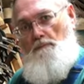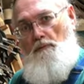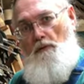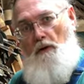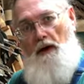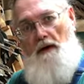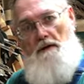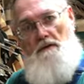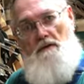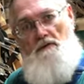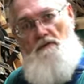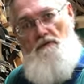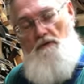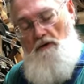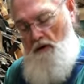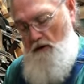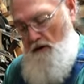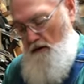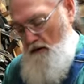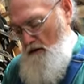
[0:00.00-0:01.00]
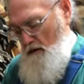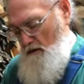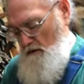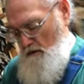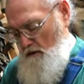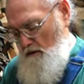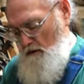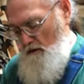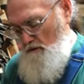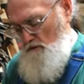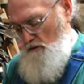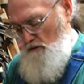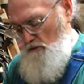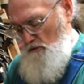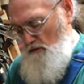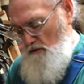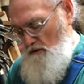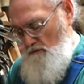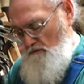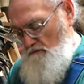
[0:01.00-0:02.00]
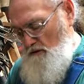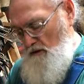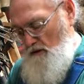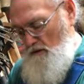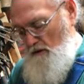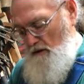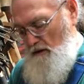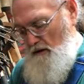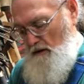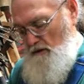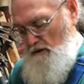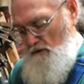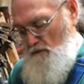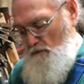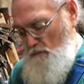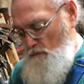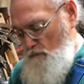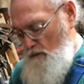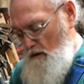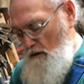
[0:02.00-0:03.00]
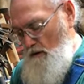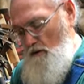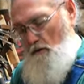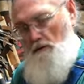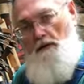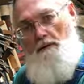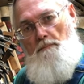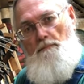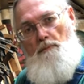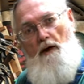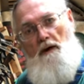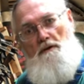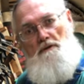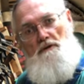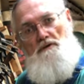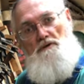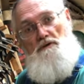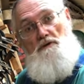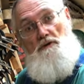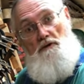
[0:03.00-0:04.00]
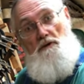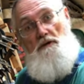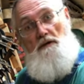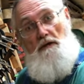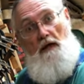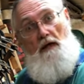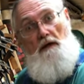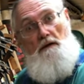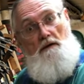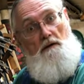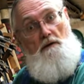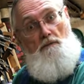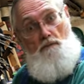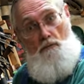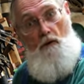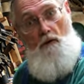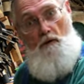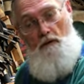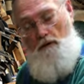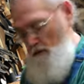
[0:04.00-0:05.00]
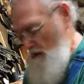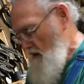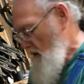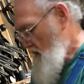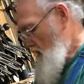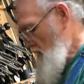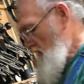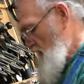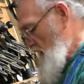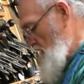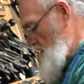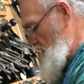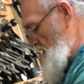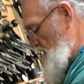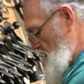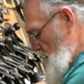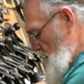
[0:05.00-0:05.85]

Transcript: practice uh, until you can figure out how to do it well and then practice until you can't get it wrong. Comment